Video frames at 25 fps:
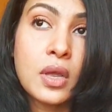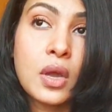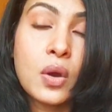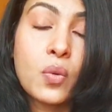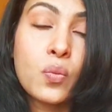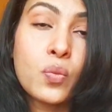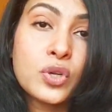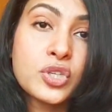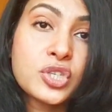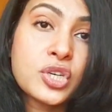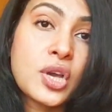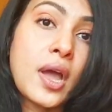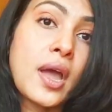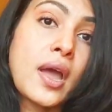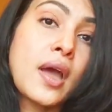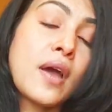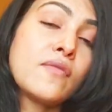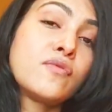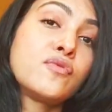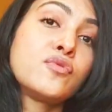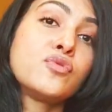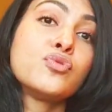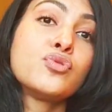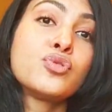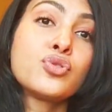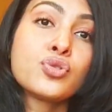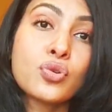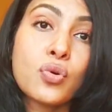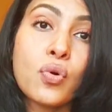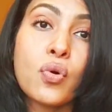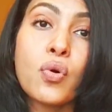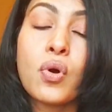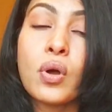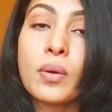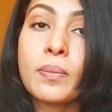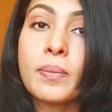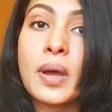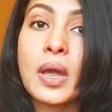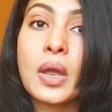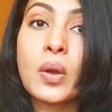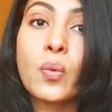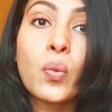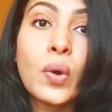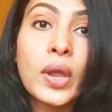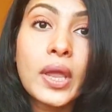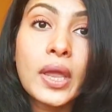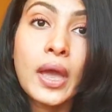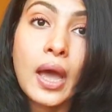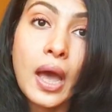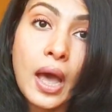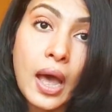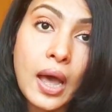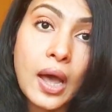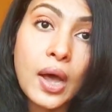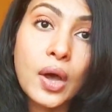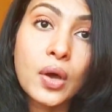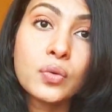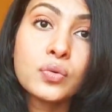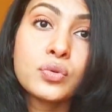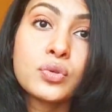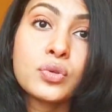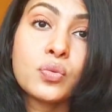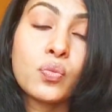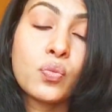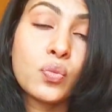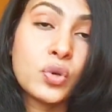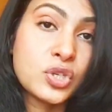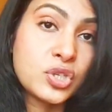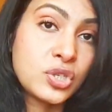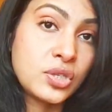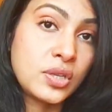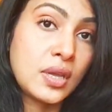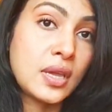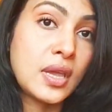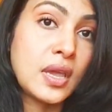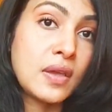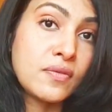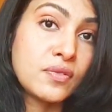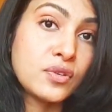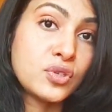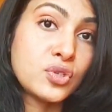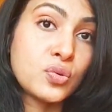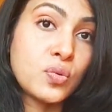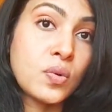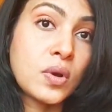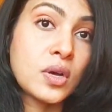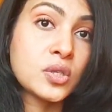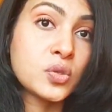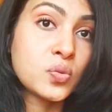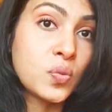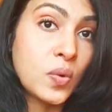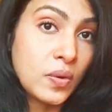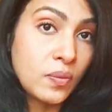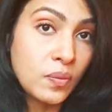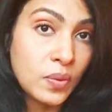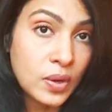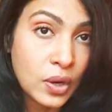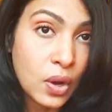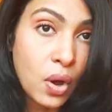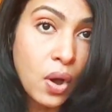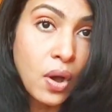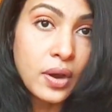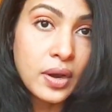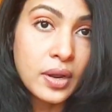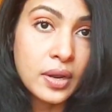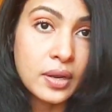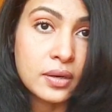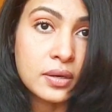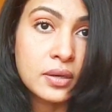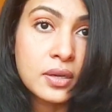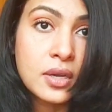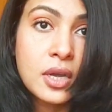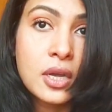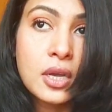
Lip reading: which I have to show on my way out, which they gave it to us when we got in.